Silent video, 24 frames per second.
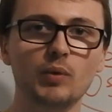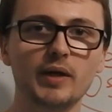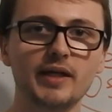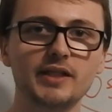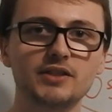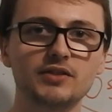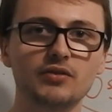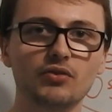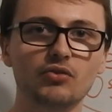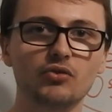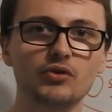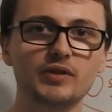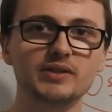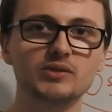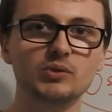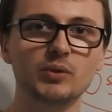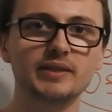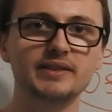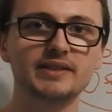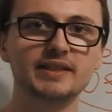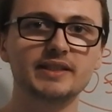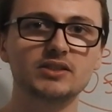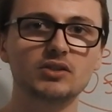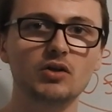wager through it
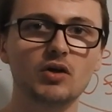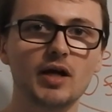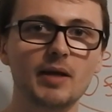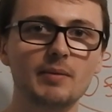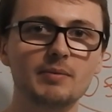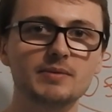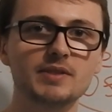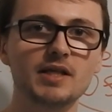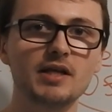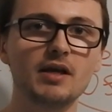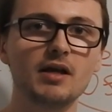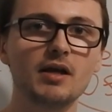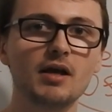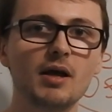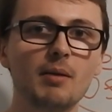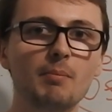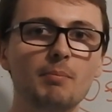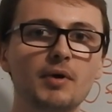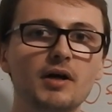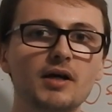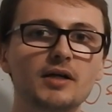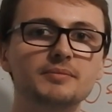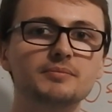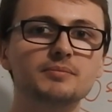20 times,
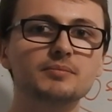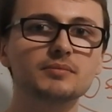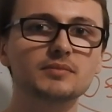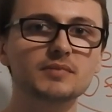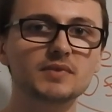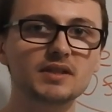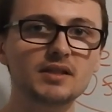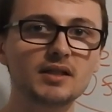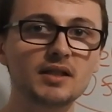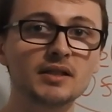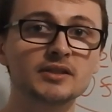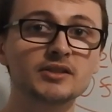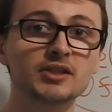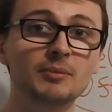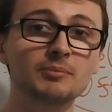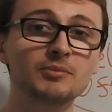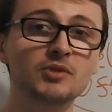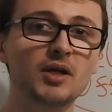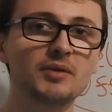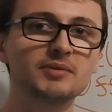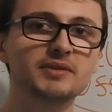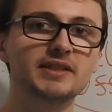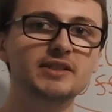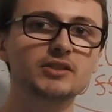but
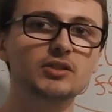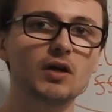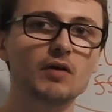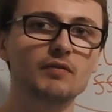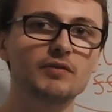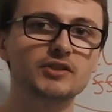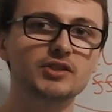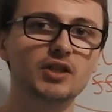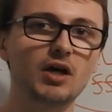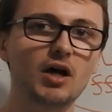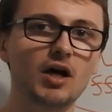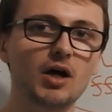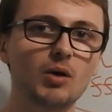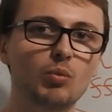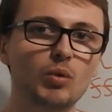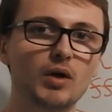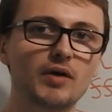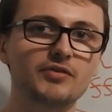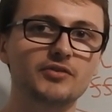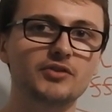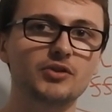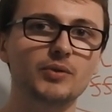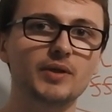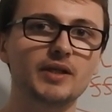sometimes these offers are
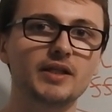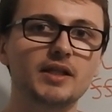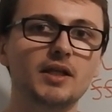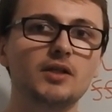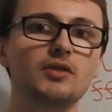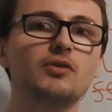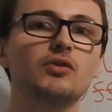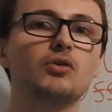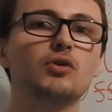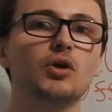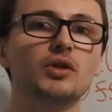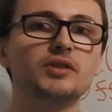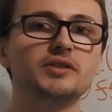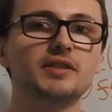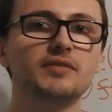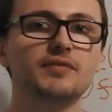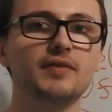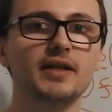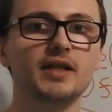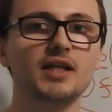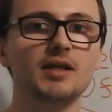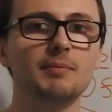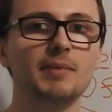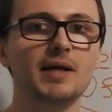worth doing, and you've got to
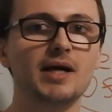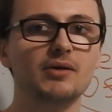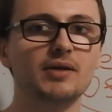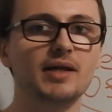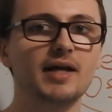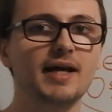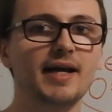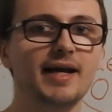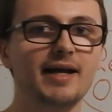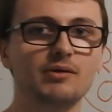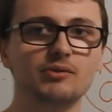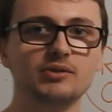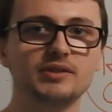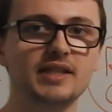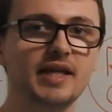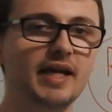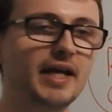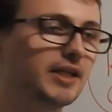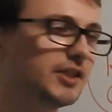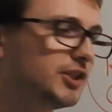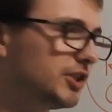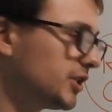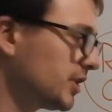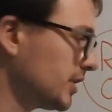think about that house
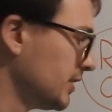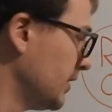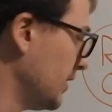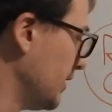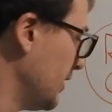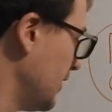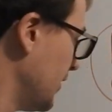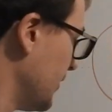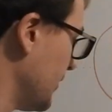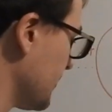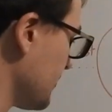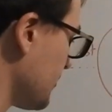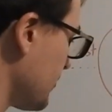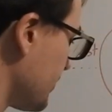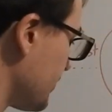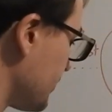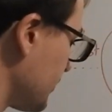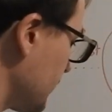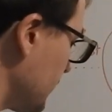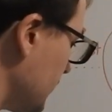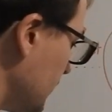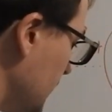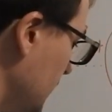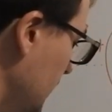edge.
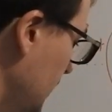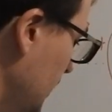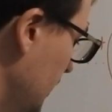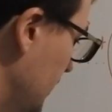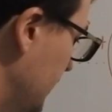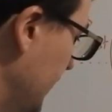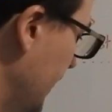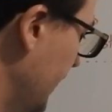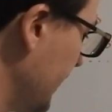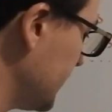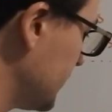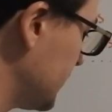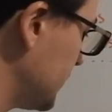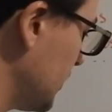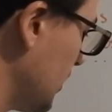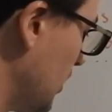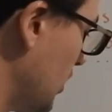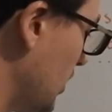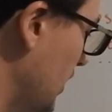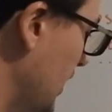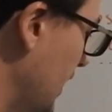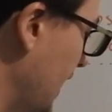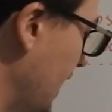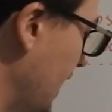Next are